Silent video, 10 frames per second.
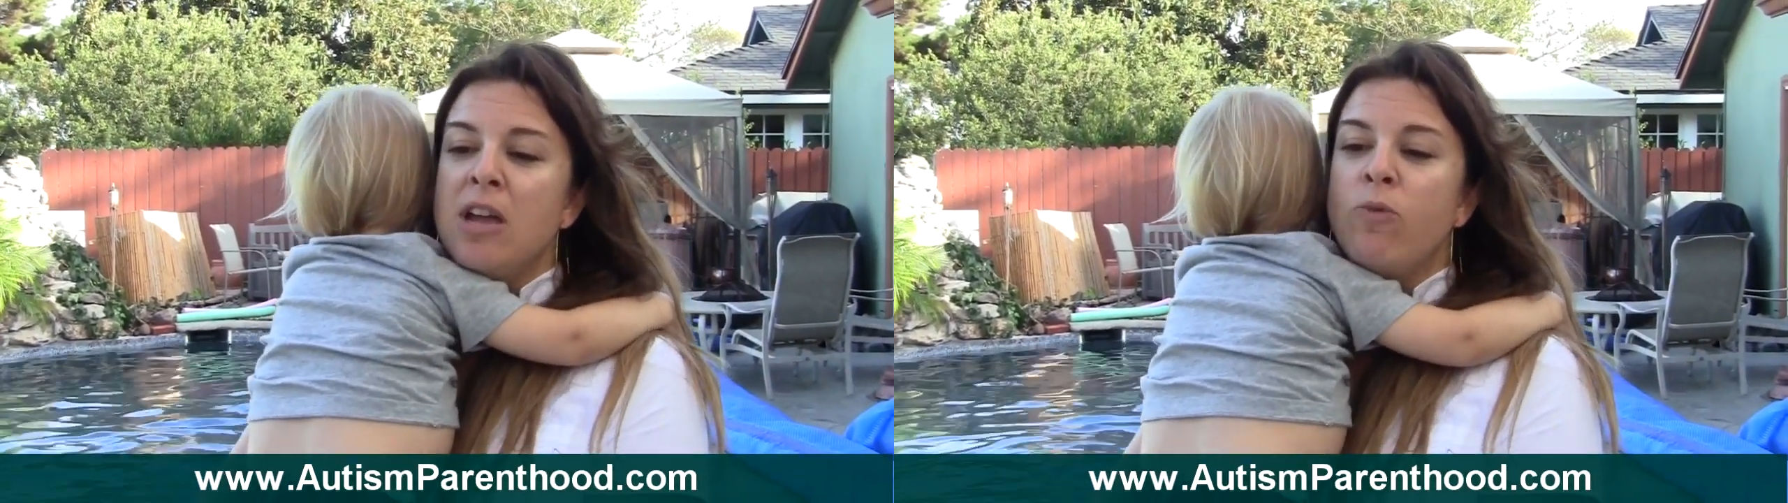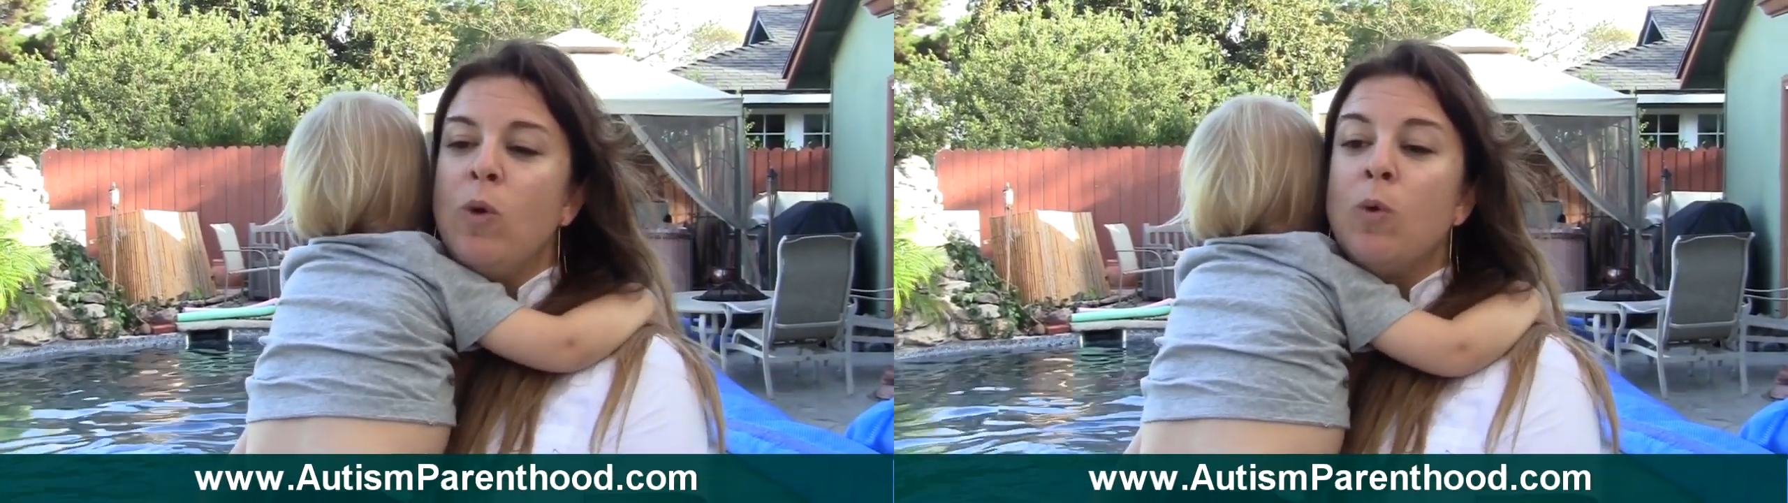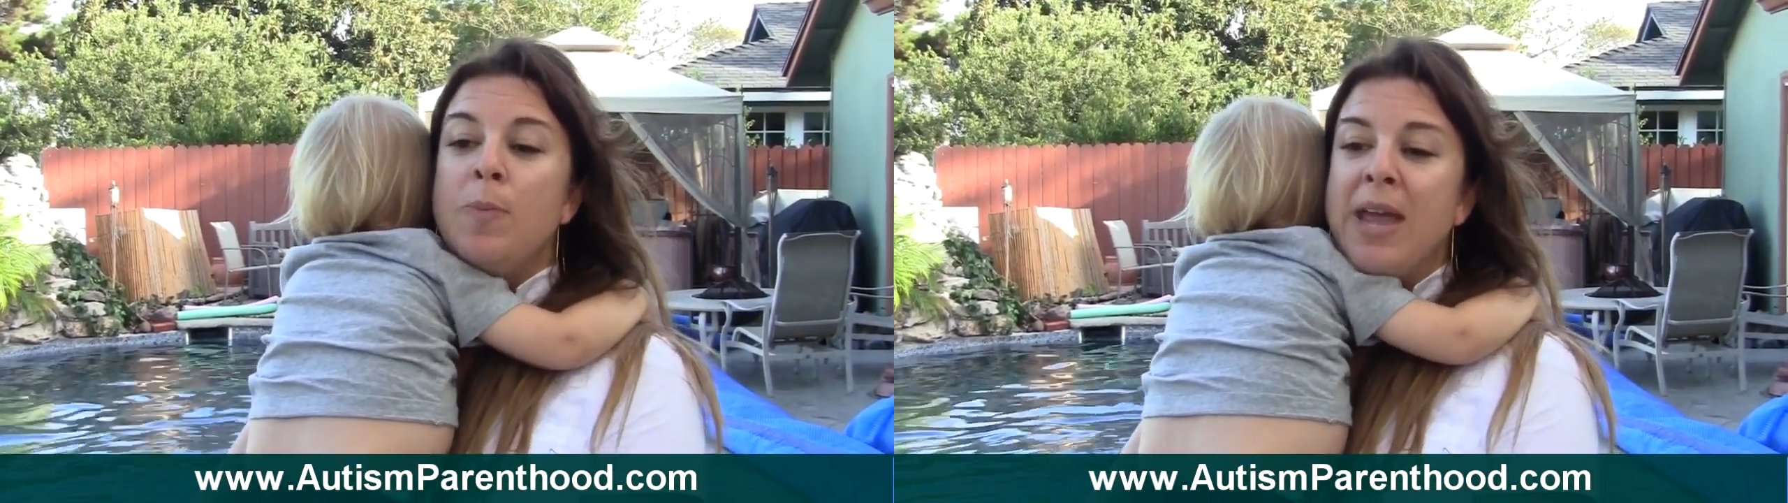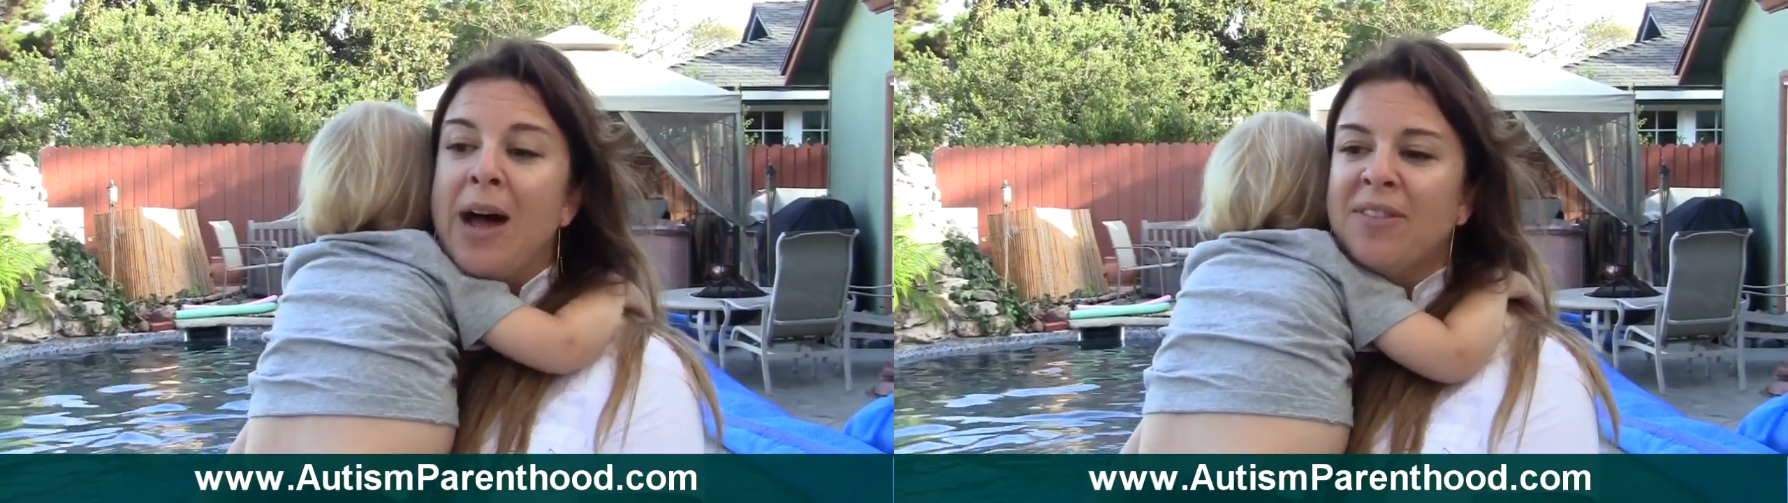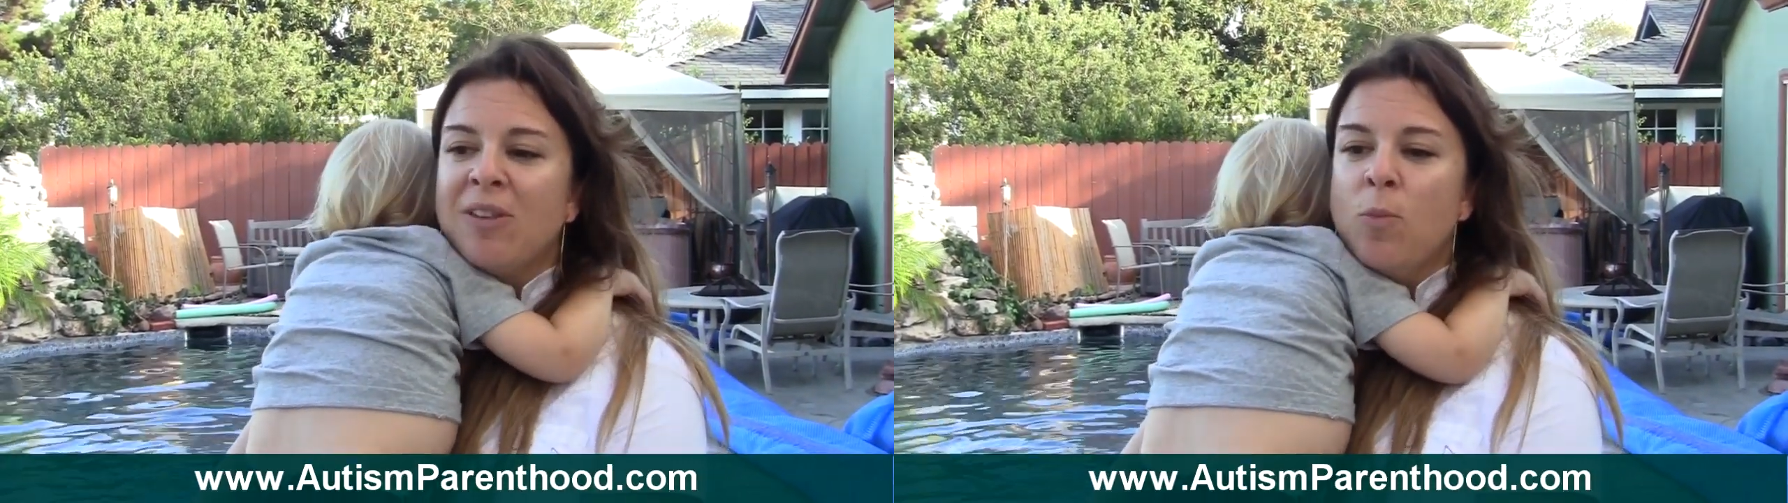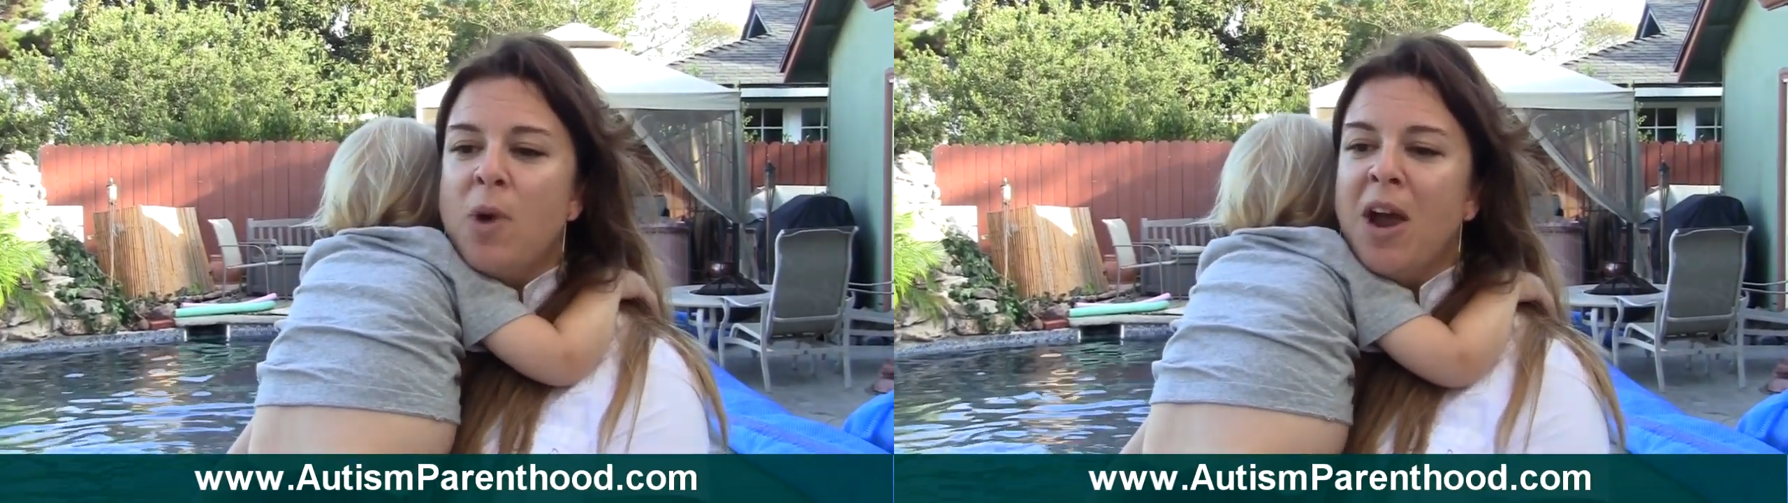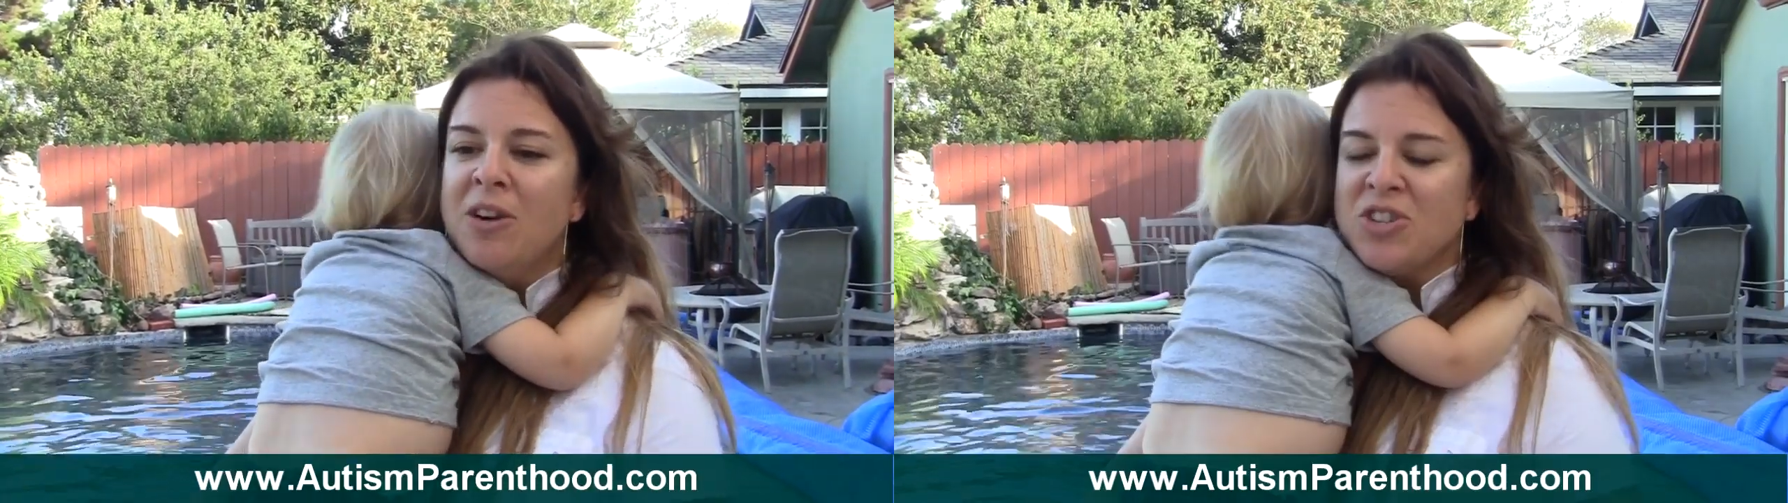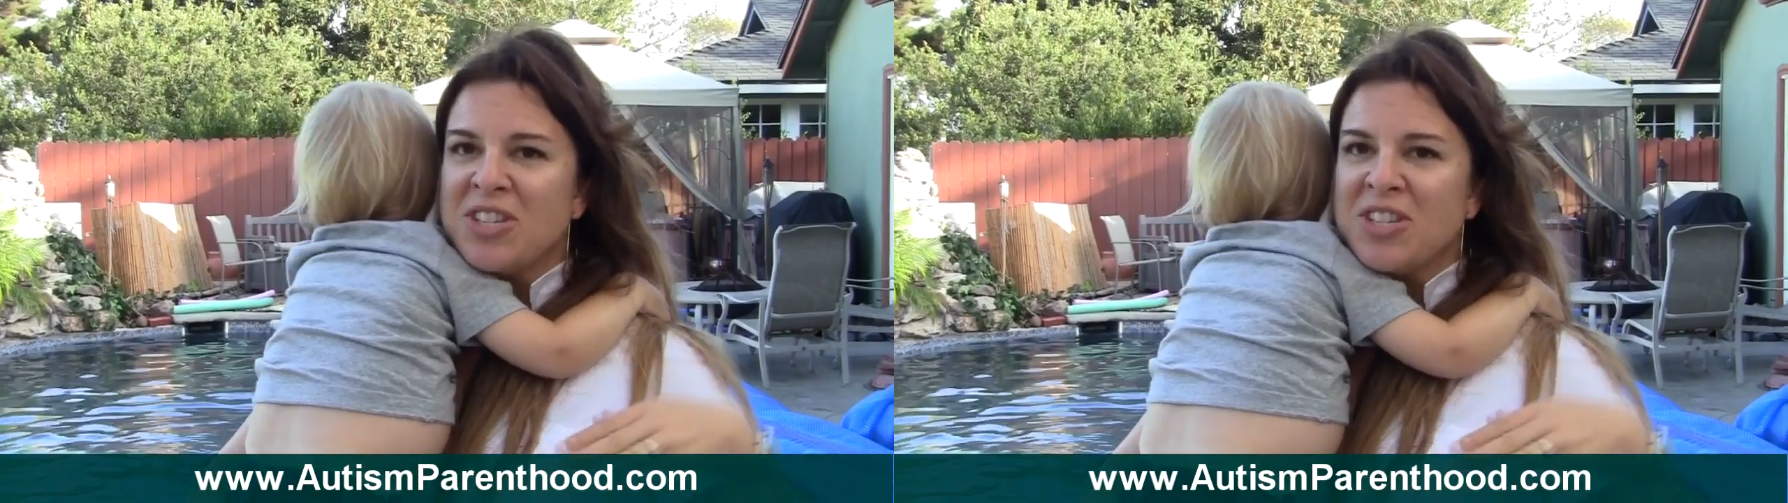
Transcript: if we would be out somewhere,